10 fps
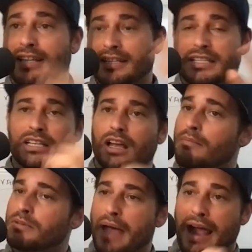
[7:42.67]
because this
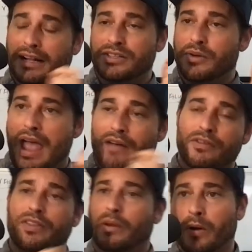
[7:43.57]
comes back to
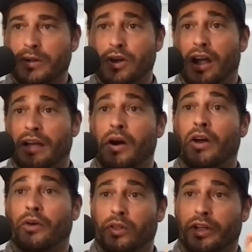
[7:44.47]
everything we were talking about
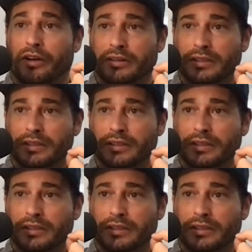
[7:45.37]
earlier.